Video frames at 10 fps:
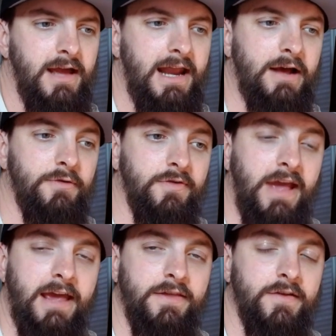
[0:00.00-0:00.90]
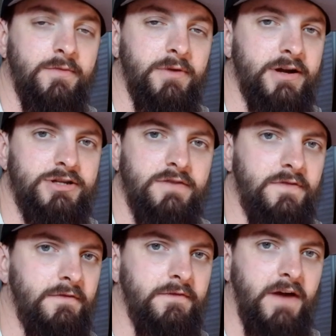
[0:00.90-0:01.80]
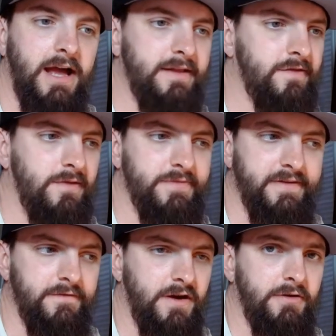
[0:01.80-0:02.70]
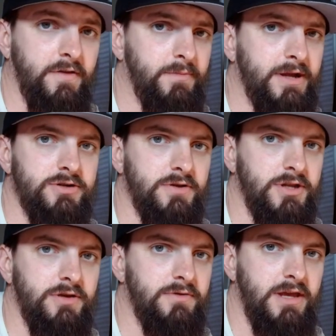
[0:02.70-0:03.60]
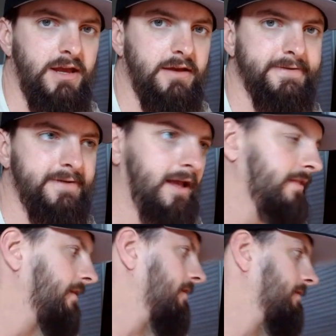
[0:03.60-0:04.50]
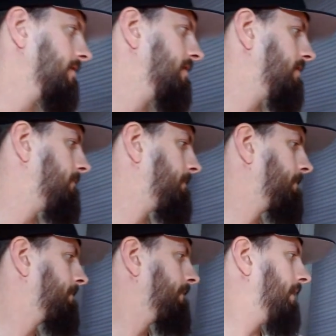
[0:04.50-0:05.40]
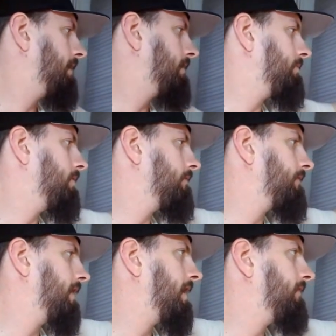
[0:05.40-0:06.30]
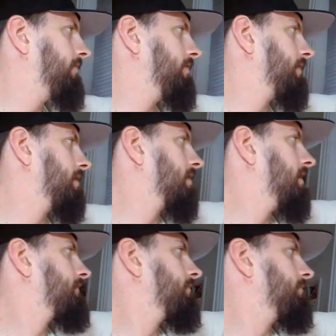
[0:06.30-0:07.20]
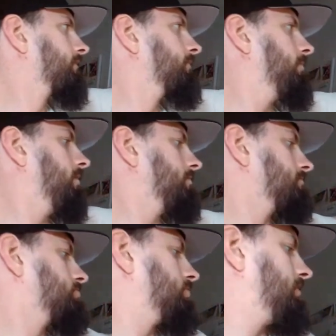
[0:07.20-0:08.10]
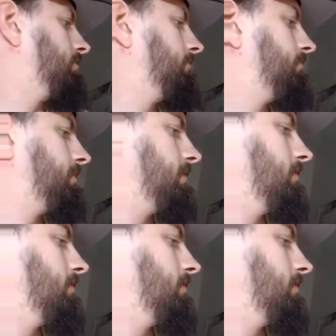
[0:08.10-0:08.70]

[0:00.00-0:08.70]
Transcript: And I will say this much: if you find something very special and unique, like I don't know if I have anything I got from a smaller show, but